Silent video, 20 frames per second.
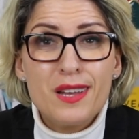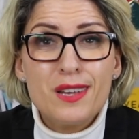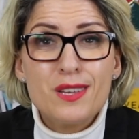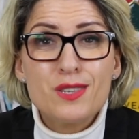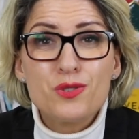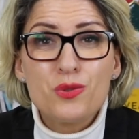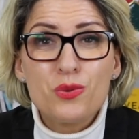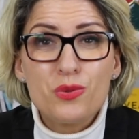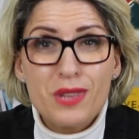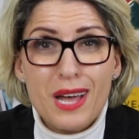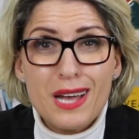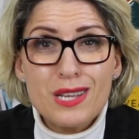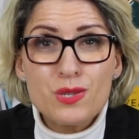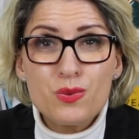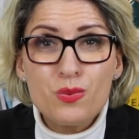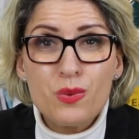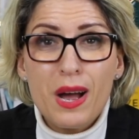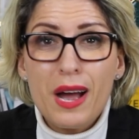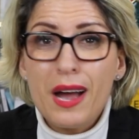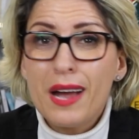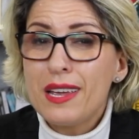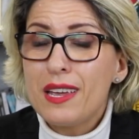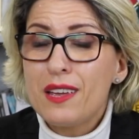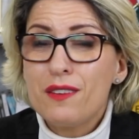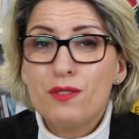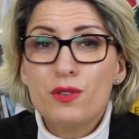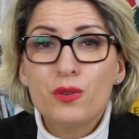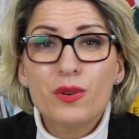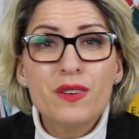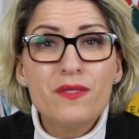So that's why
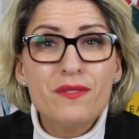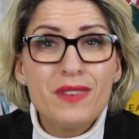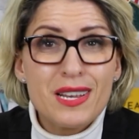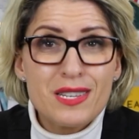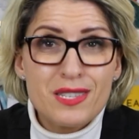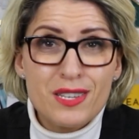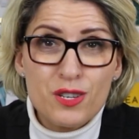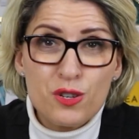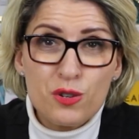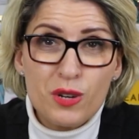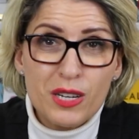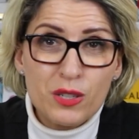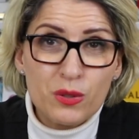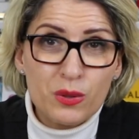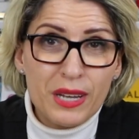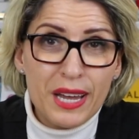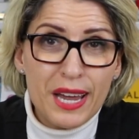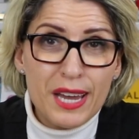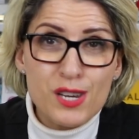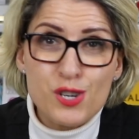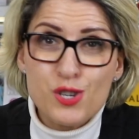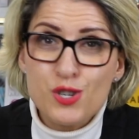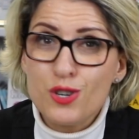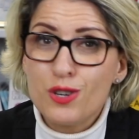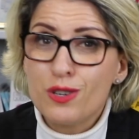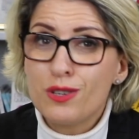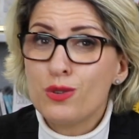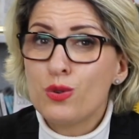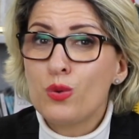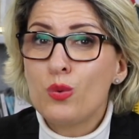if you invest in your
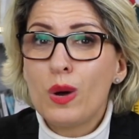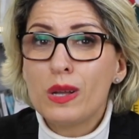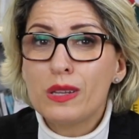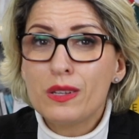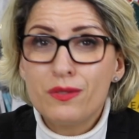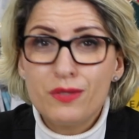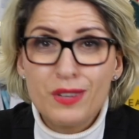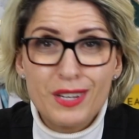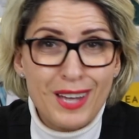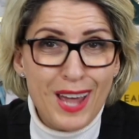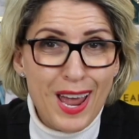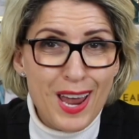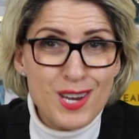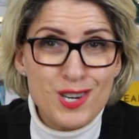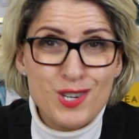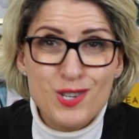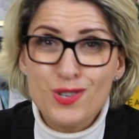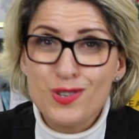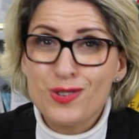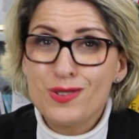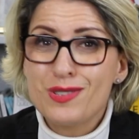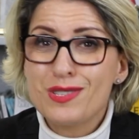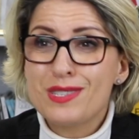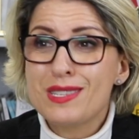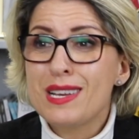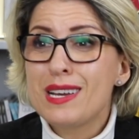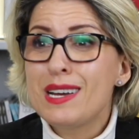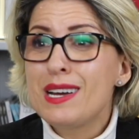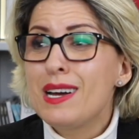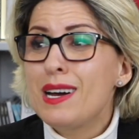education, qualifications,
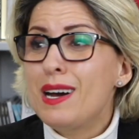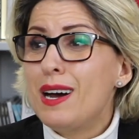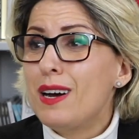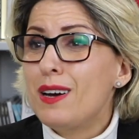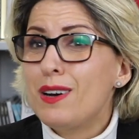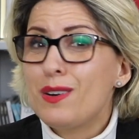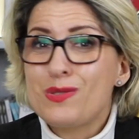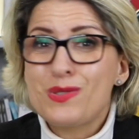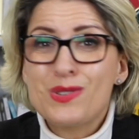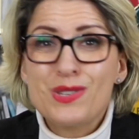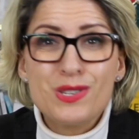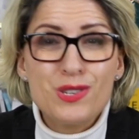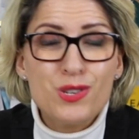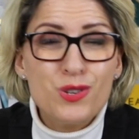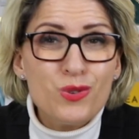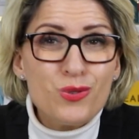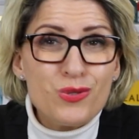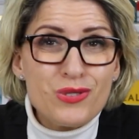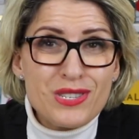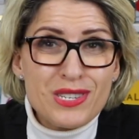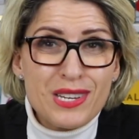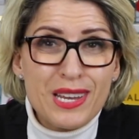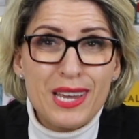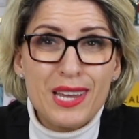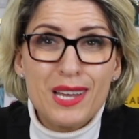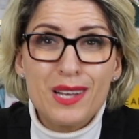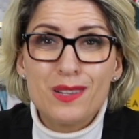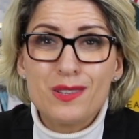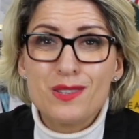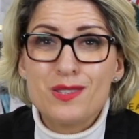new
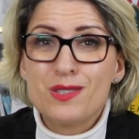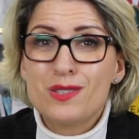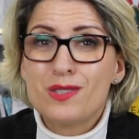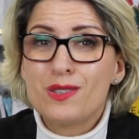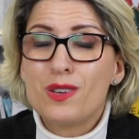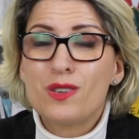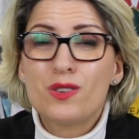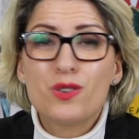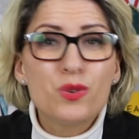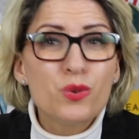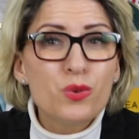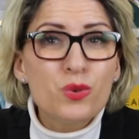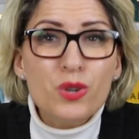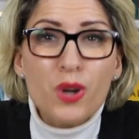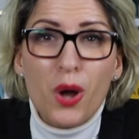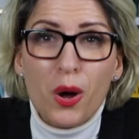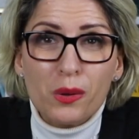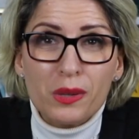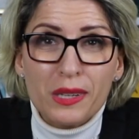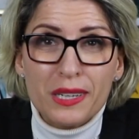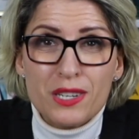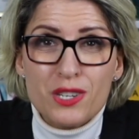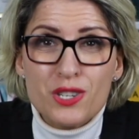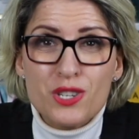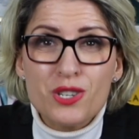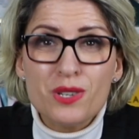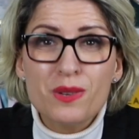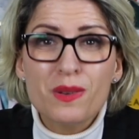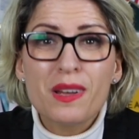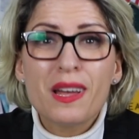skills, new
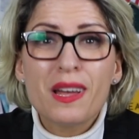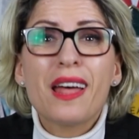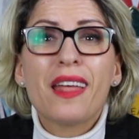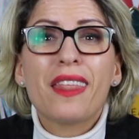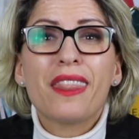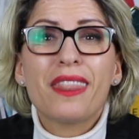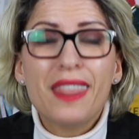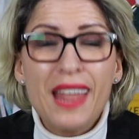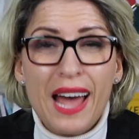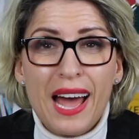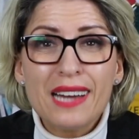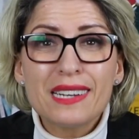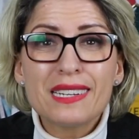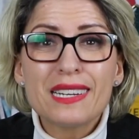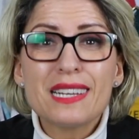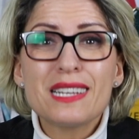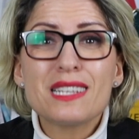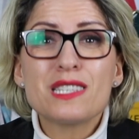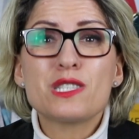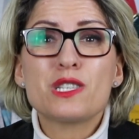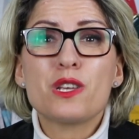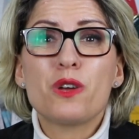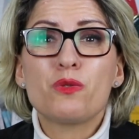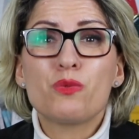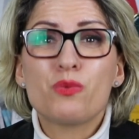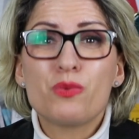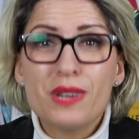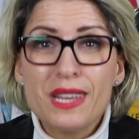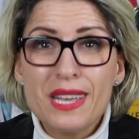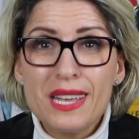knowledge, that is
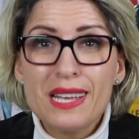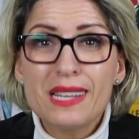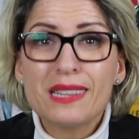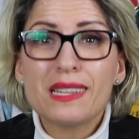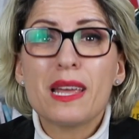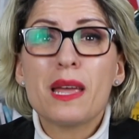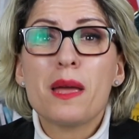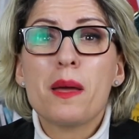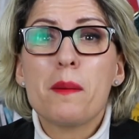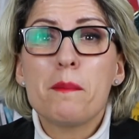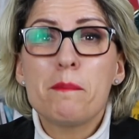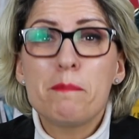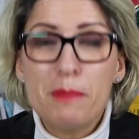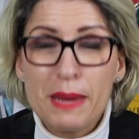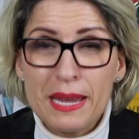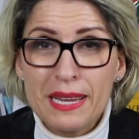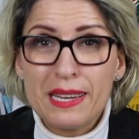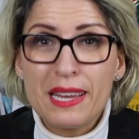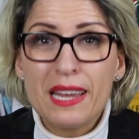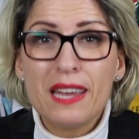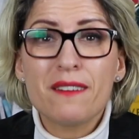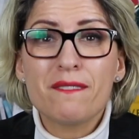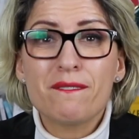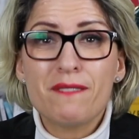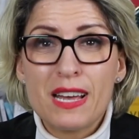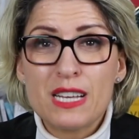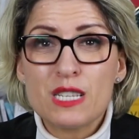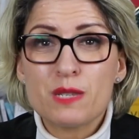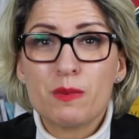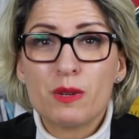really big
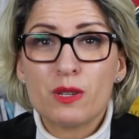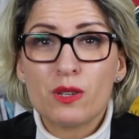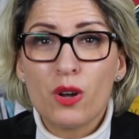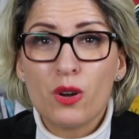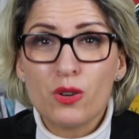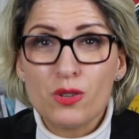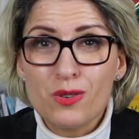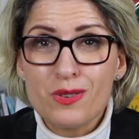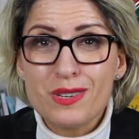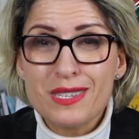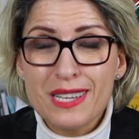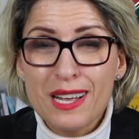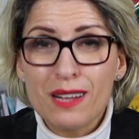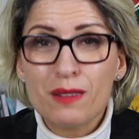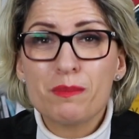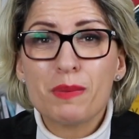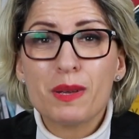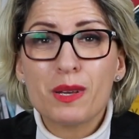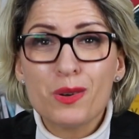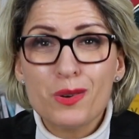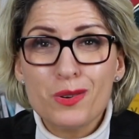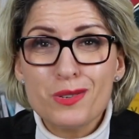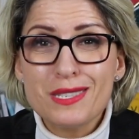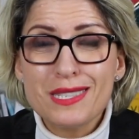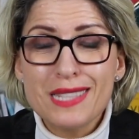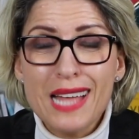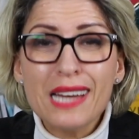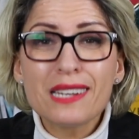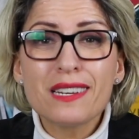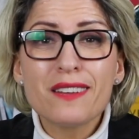investment on yourself, because
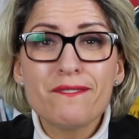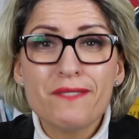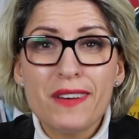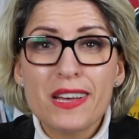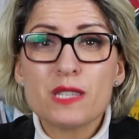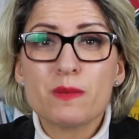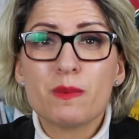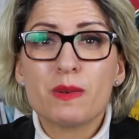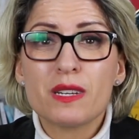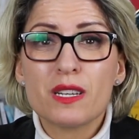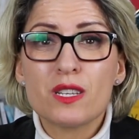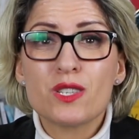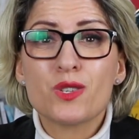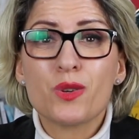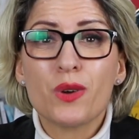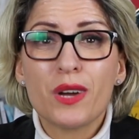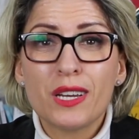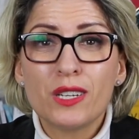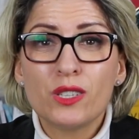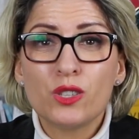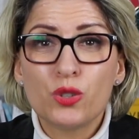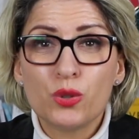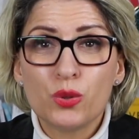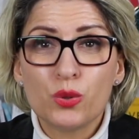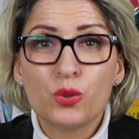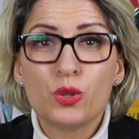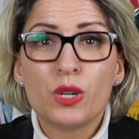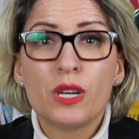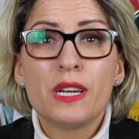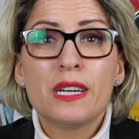that investment is going
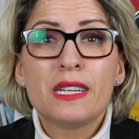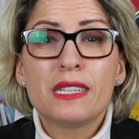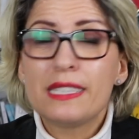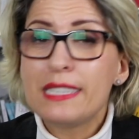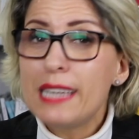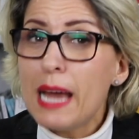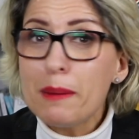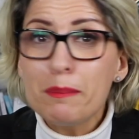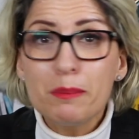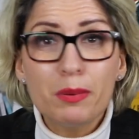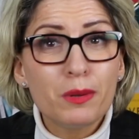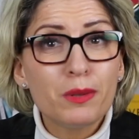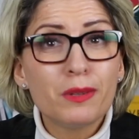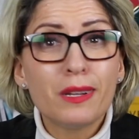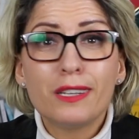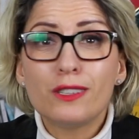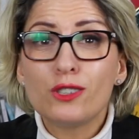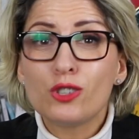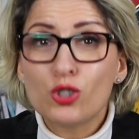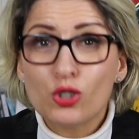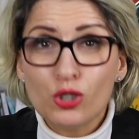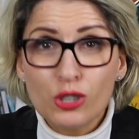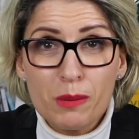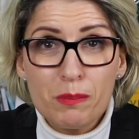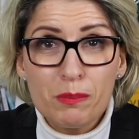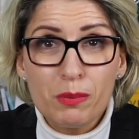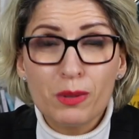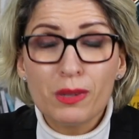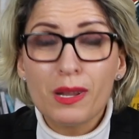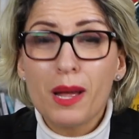to double and
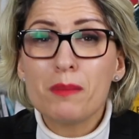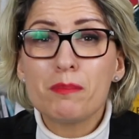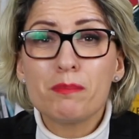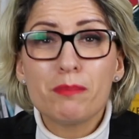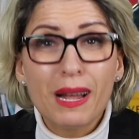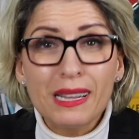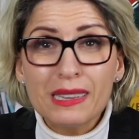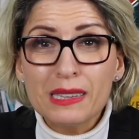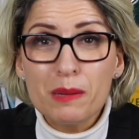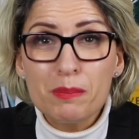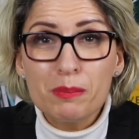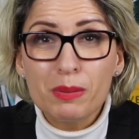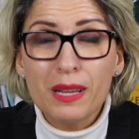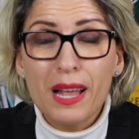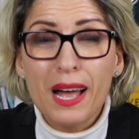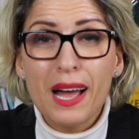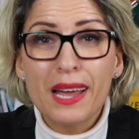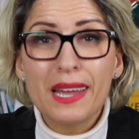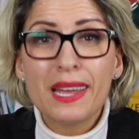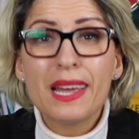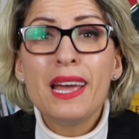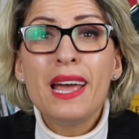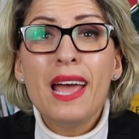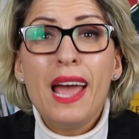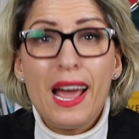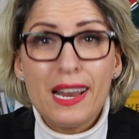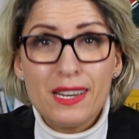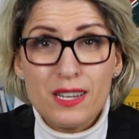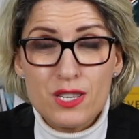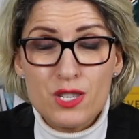triple and multiply
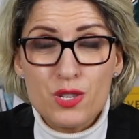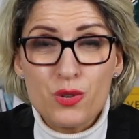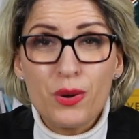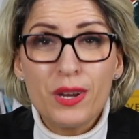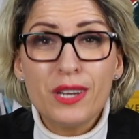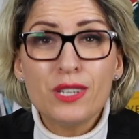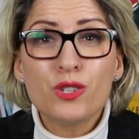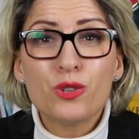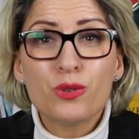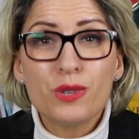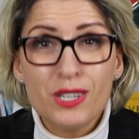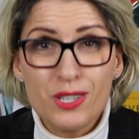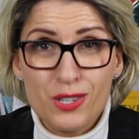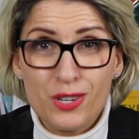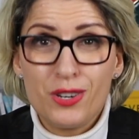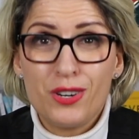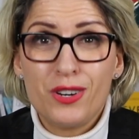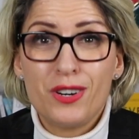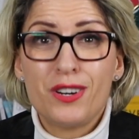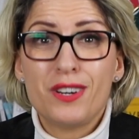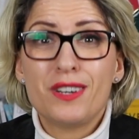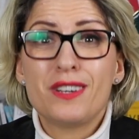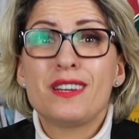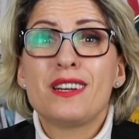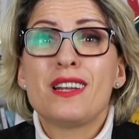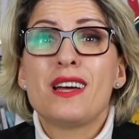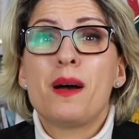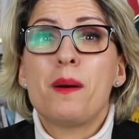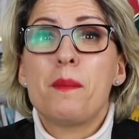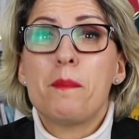and is going to return
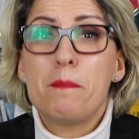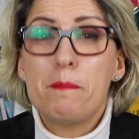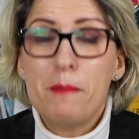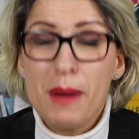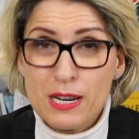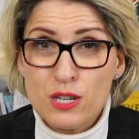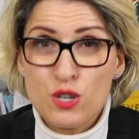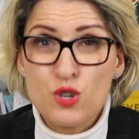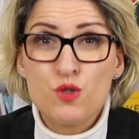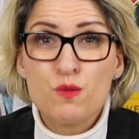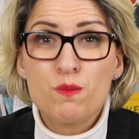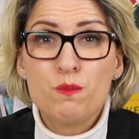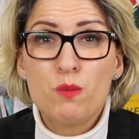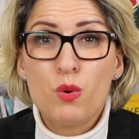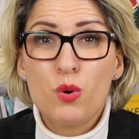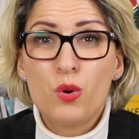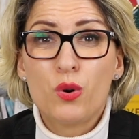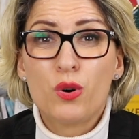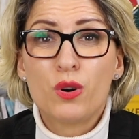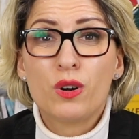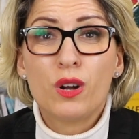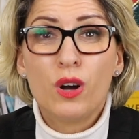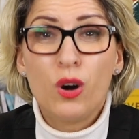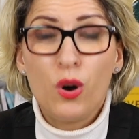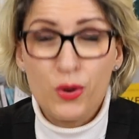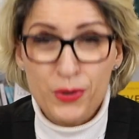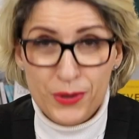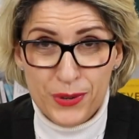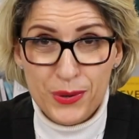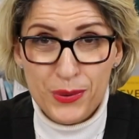much more
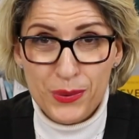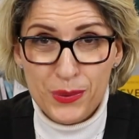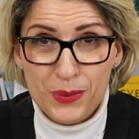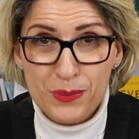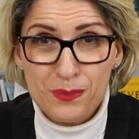on you.